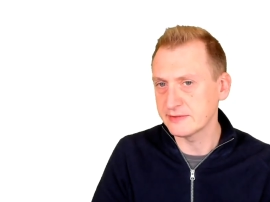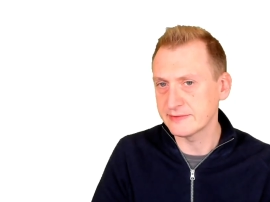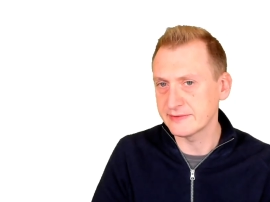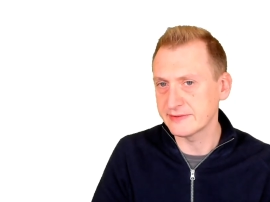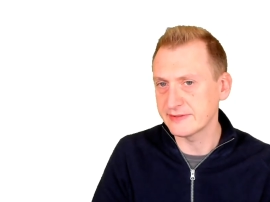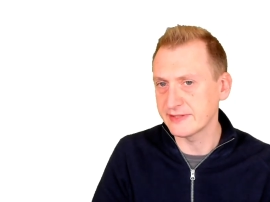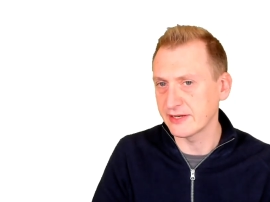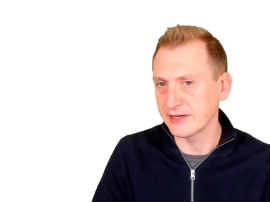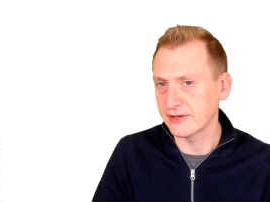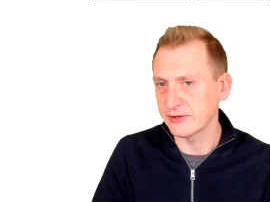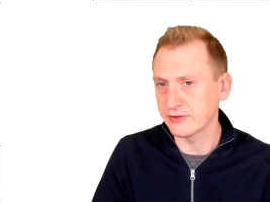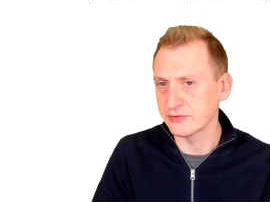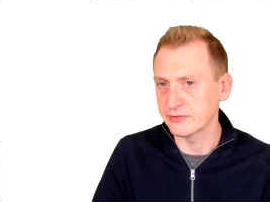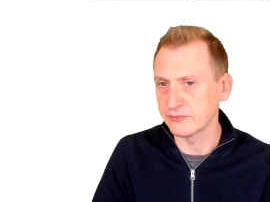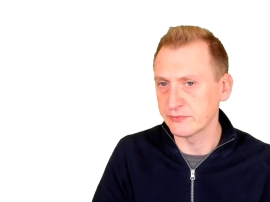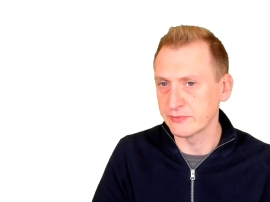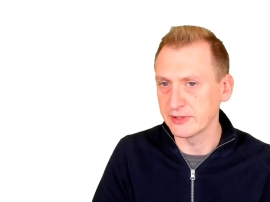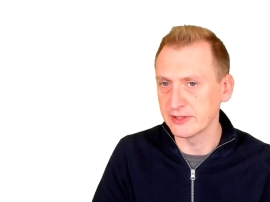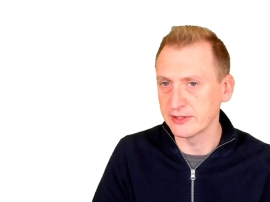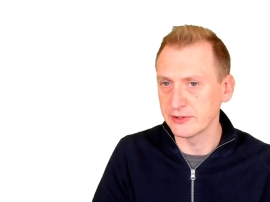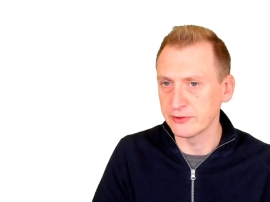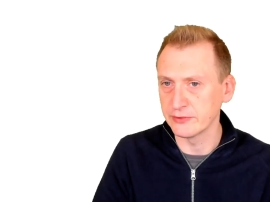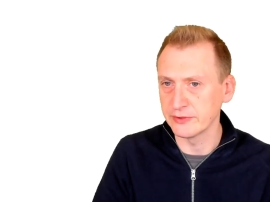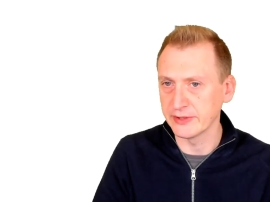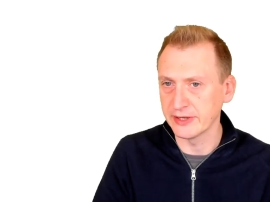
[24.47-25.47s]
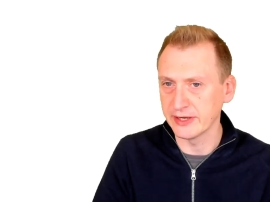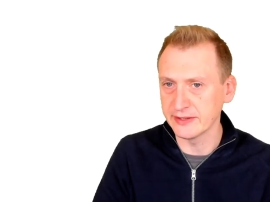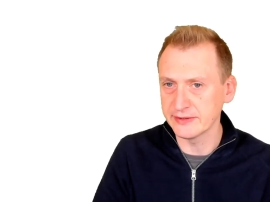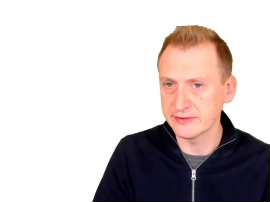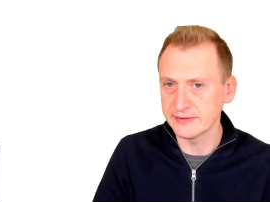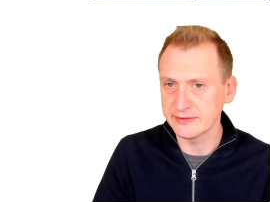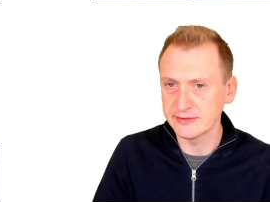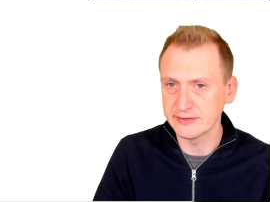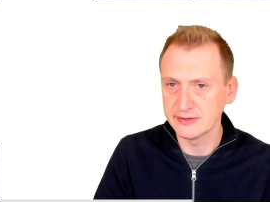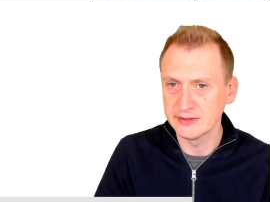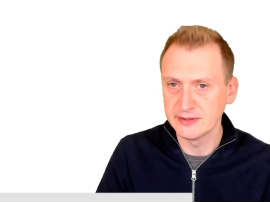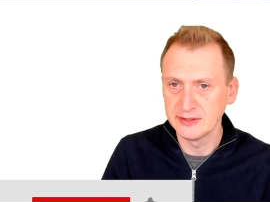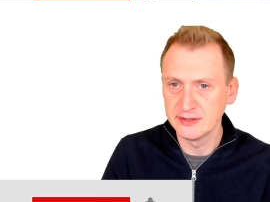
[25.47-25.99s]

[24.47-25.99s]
That doesn't really do that.